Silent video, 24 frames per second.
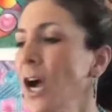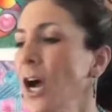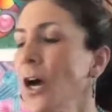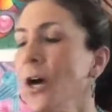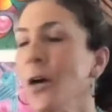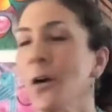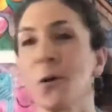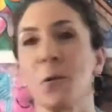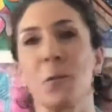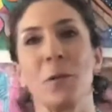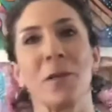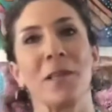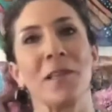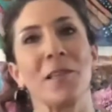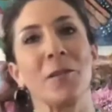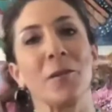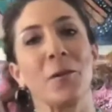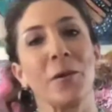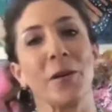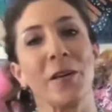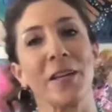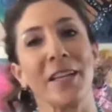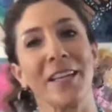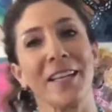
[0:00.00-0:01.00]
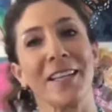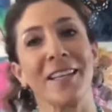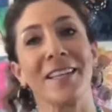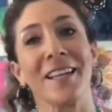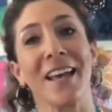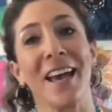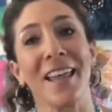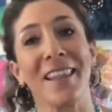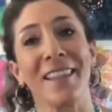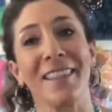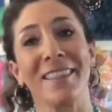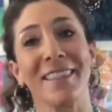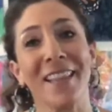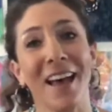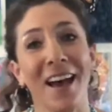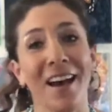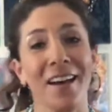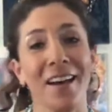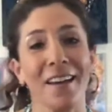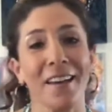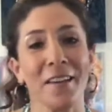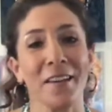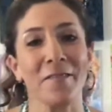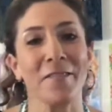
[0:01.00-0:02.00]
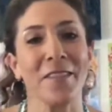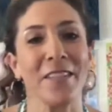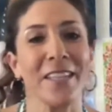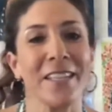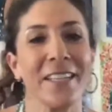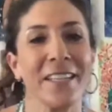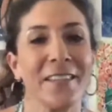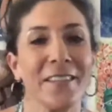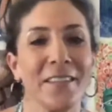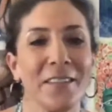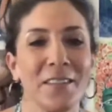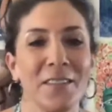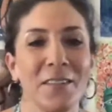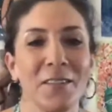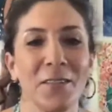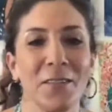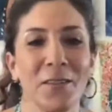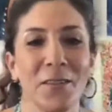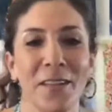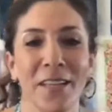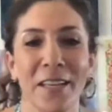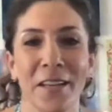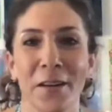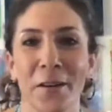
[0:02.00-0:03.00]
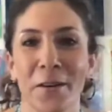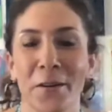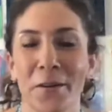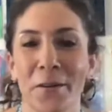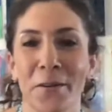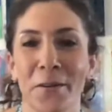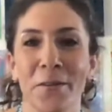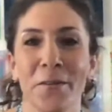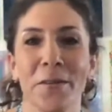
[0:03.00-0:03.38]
Art with Lórien live in the studio.